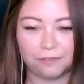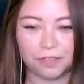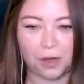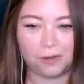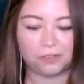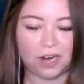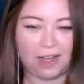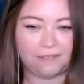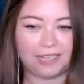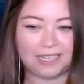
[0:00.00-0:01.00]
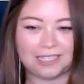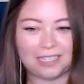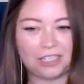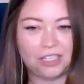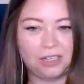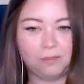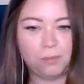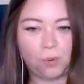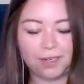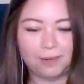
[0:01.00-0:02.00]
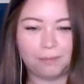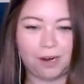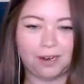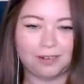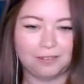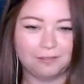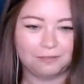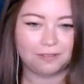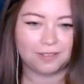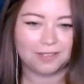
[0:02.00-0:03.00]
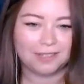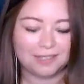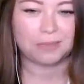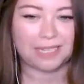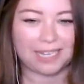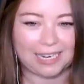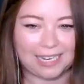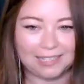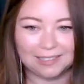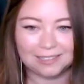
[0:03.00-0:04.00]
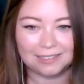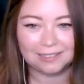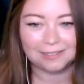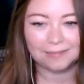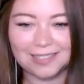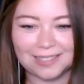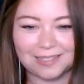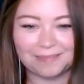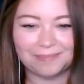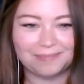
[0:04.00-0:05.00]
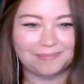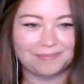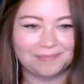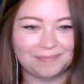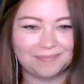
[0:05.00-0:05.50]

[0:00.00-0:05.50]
like the flow of traffic is such an important part of city planning. Awesome.